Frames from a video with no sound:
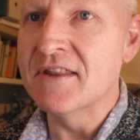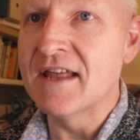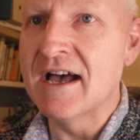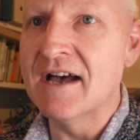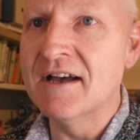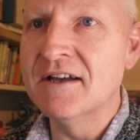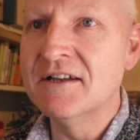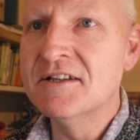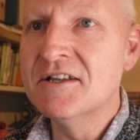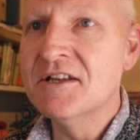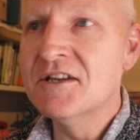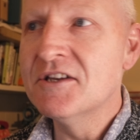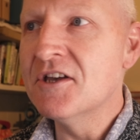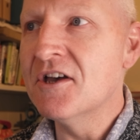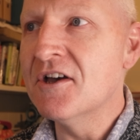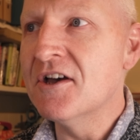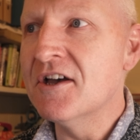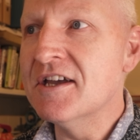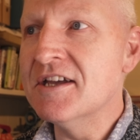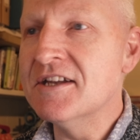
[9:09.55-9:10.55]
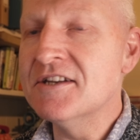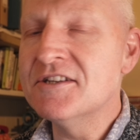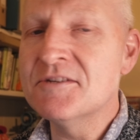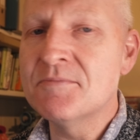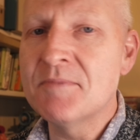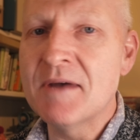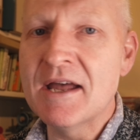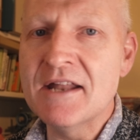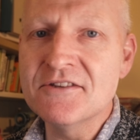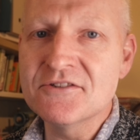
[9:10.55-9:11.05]
that. It
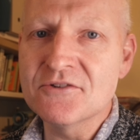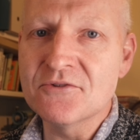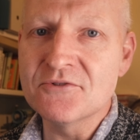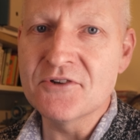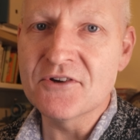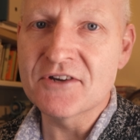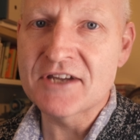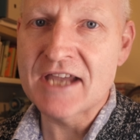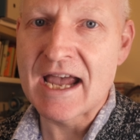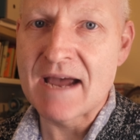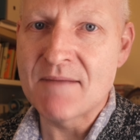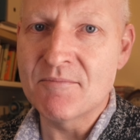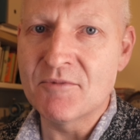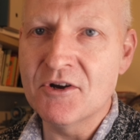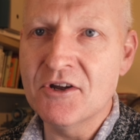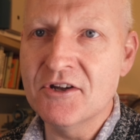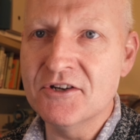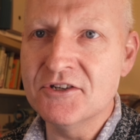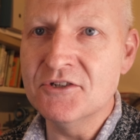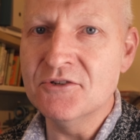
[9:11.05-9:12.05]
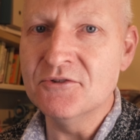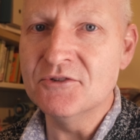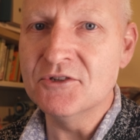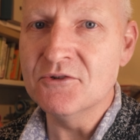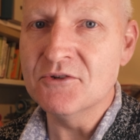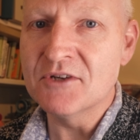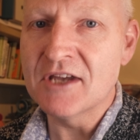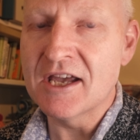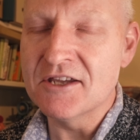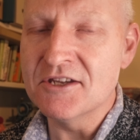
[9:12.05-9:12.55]
depends on your camera, and you
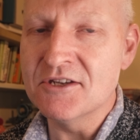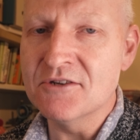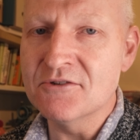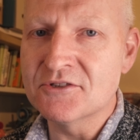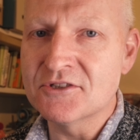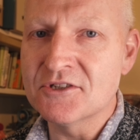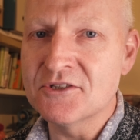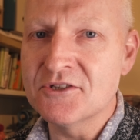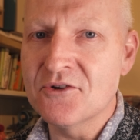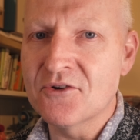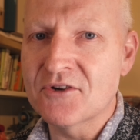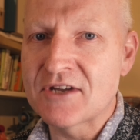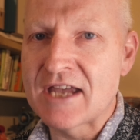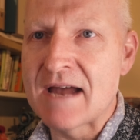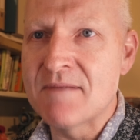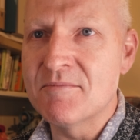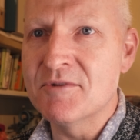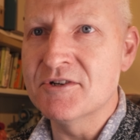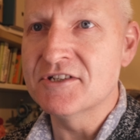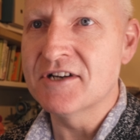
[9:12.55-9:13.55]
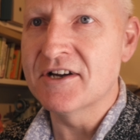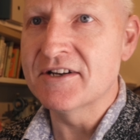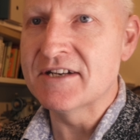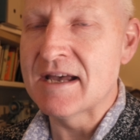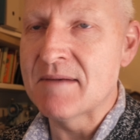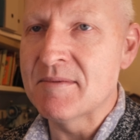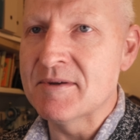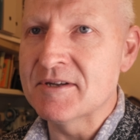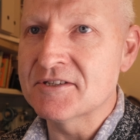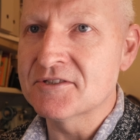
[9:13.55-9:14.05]
do get used to your camera
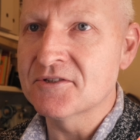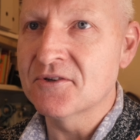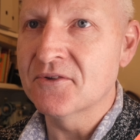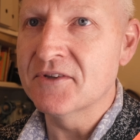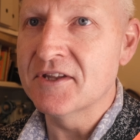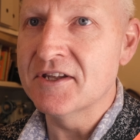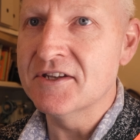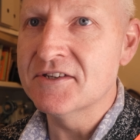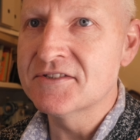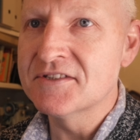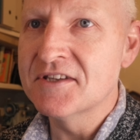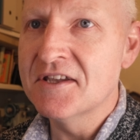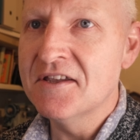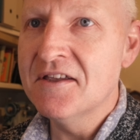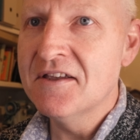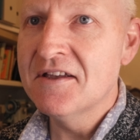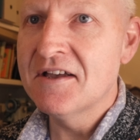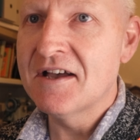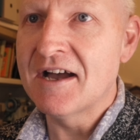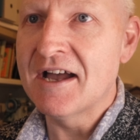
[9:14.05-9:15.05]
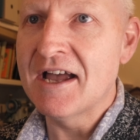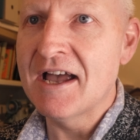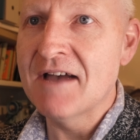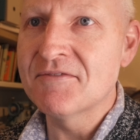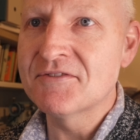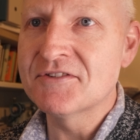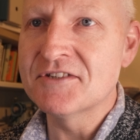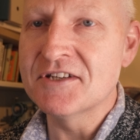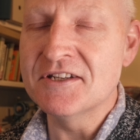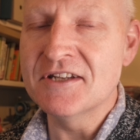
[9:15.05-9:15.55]
dynamics on this. I
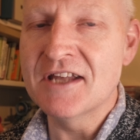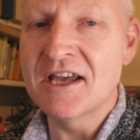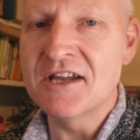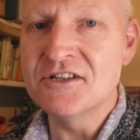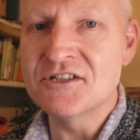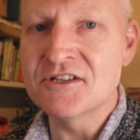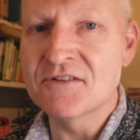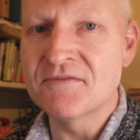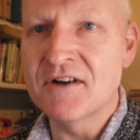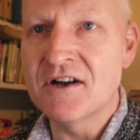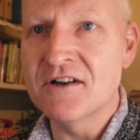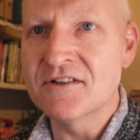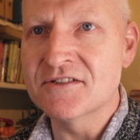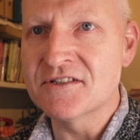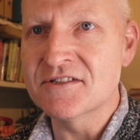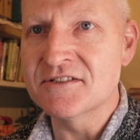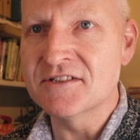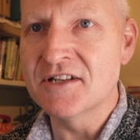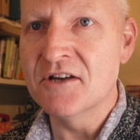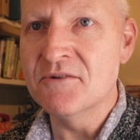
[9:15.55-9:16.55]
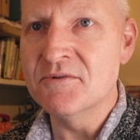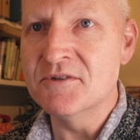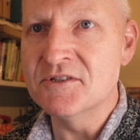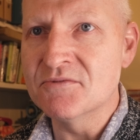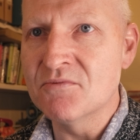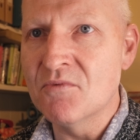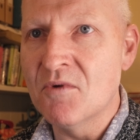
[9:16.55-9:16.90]
have seen HFRs as low as